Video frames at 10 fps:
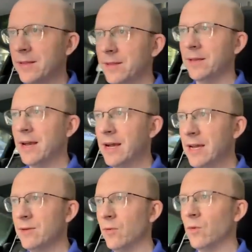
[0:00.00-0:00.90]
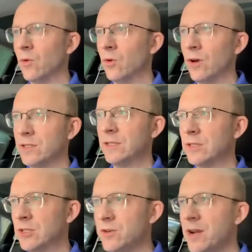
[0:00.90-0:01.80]
And then the guy
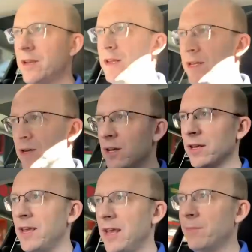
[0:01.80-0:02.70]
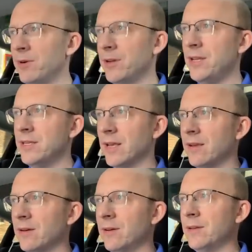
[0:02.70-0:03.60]
crossing the street, he saw the camera and he's
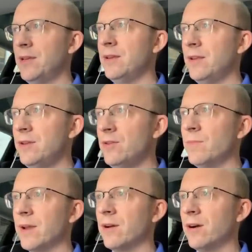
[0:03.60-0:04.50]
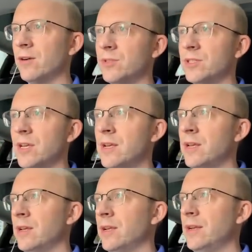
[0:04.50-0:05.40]
like, he, he knew my car was
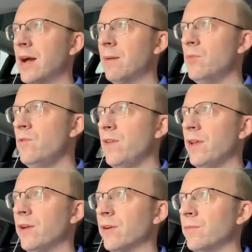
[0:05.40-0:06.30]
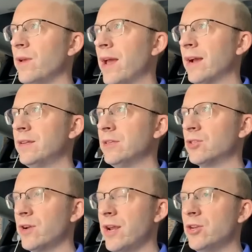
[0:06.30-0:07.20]
not moving or
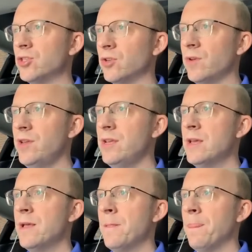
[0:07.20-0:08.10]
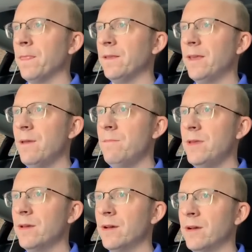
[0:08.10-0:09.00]
acting strange. So he gave
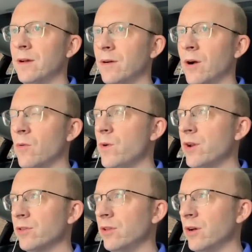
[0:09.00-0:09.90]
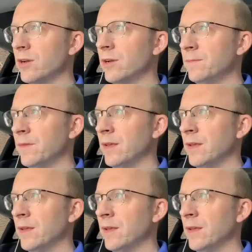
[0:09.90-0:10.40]
me a, a, a weird look.